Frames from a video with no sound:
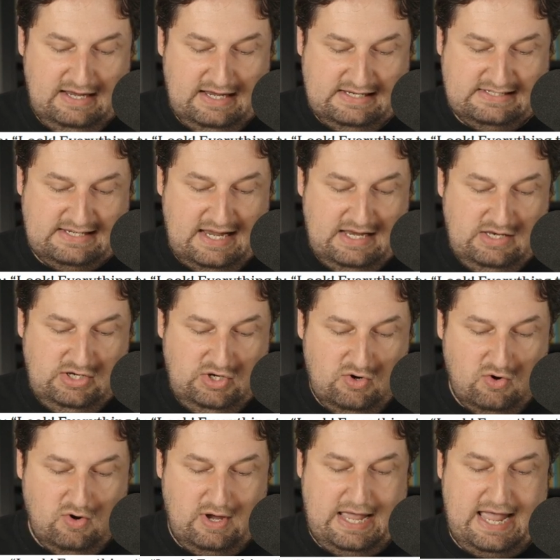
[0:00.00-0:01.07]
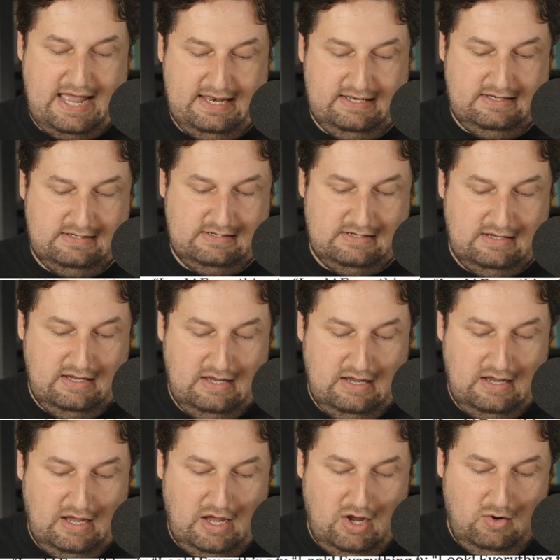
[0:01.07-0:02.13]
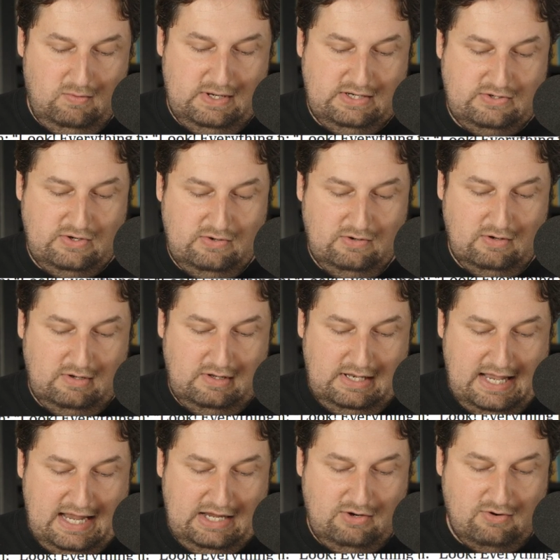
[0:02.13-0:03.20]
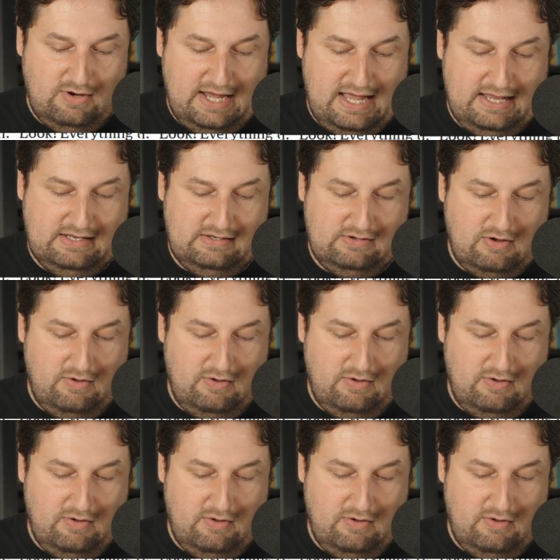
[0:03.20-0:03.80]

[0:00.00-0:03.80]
is in your hand only do not lay your hand